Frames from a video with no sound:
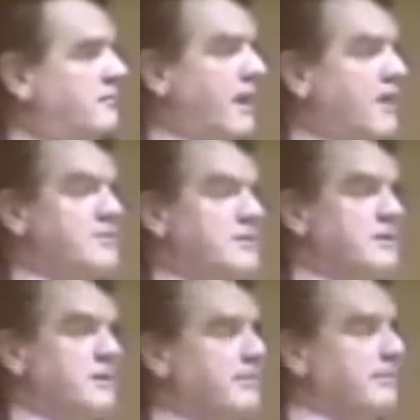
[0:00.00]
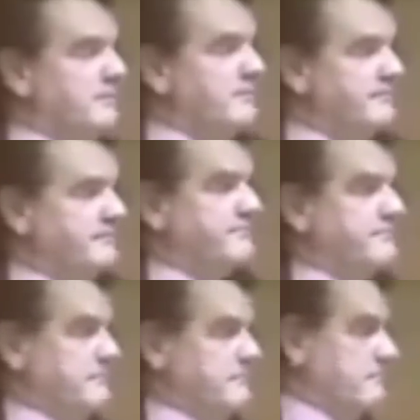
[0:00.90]
When I was in Durban,
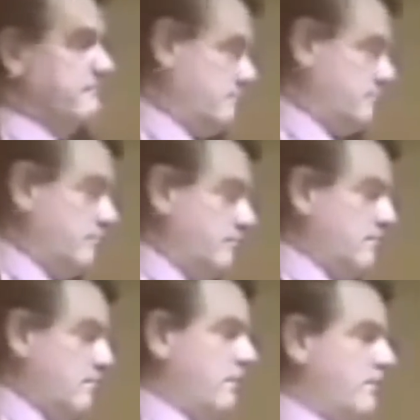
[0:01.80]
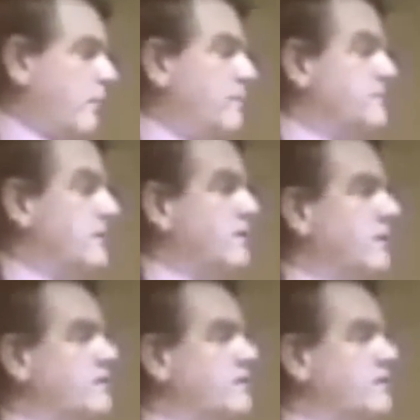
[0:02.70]
3 or 4 weeks